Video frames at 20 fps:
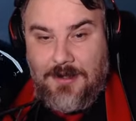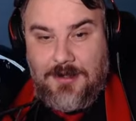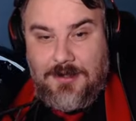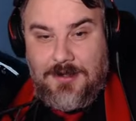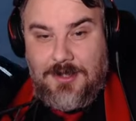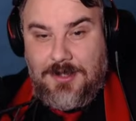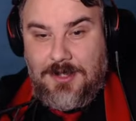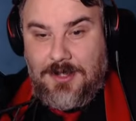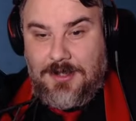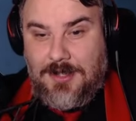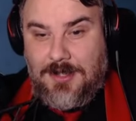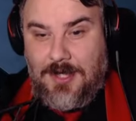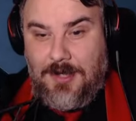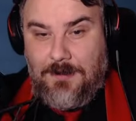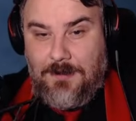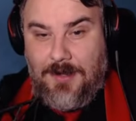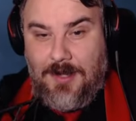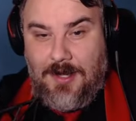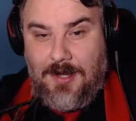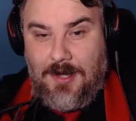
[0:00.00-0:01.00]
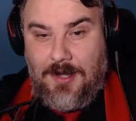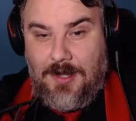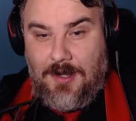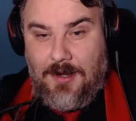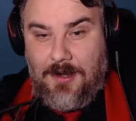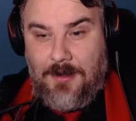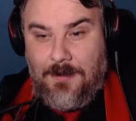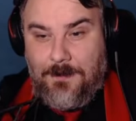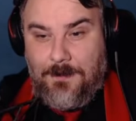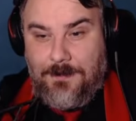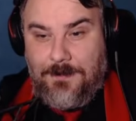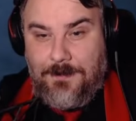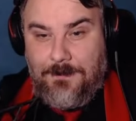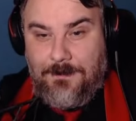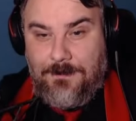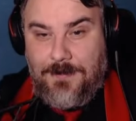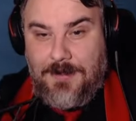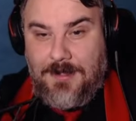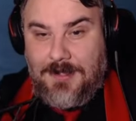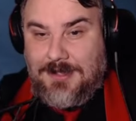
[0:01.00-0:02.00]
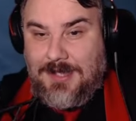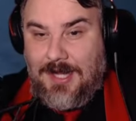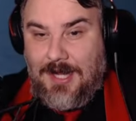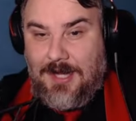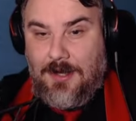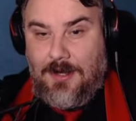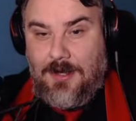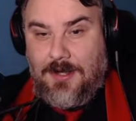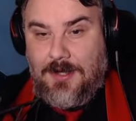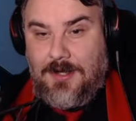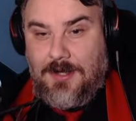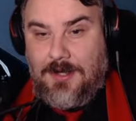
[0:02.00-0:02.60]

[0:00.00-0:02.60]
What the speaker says: so just keep hitting it up. The satellite